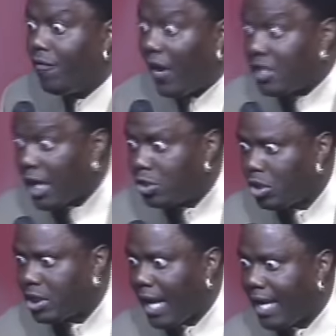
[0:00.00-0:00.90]
Before I take you to
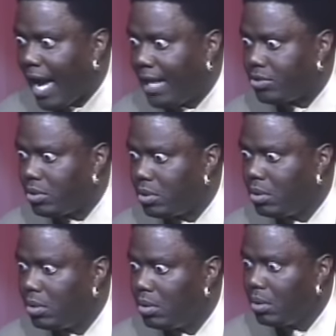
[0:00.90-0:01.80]
a psychiatrist.
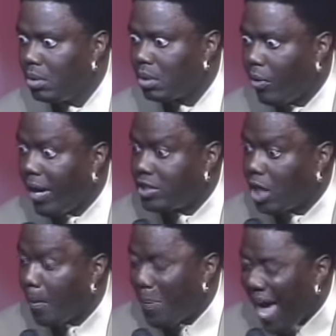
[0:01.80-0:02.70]
Crazy
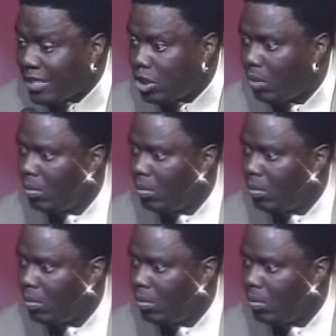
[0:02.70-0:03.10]
bitch!